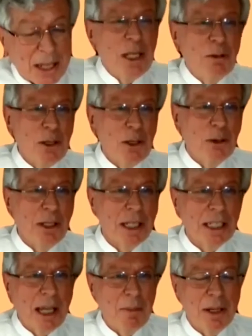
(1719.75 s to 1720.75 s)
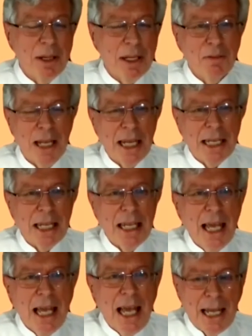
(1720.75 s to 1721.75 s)
He was enjoying the company of the
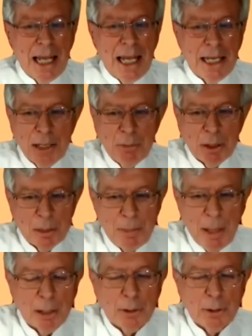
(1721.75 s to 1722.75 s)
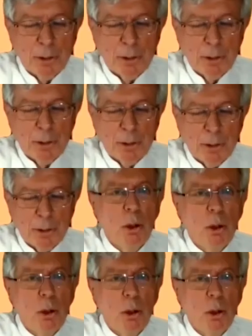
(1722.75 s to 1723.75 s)
lady, and she was about to draw
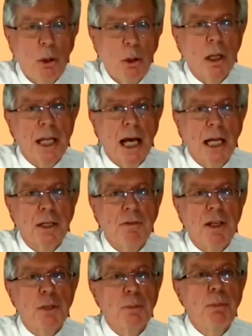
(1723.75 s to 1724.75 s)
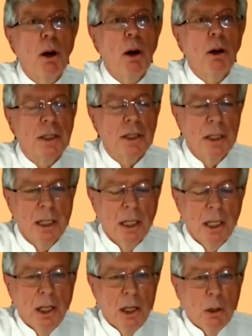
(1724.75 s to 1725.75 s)
the wallet out of his pocket
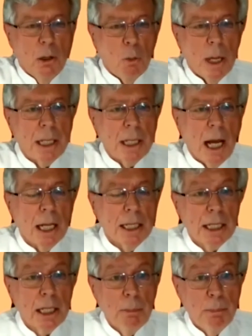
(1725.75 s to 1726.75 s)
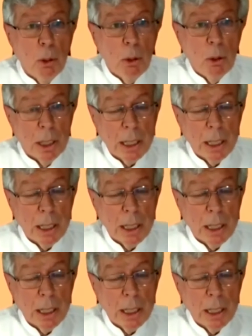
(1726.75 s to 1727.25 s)
when a little boy,